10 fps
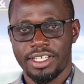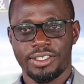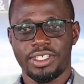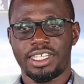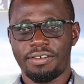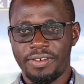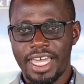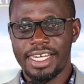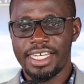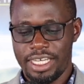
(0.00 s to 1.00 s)
So it's a
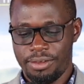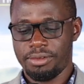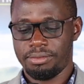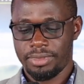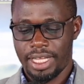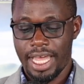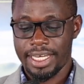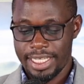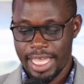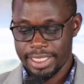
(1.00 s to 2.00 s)
fairly new
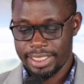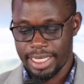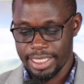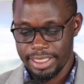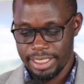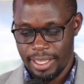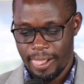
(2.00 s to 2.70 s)
and young challenge.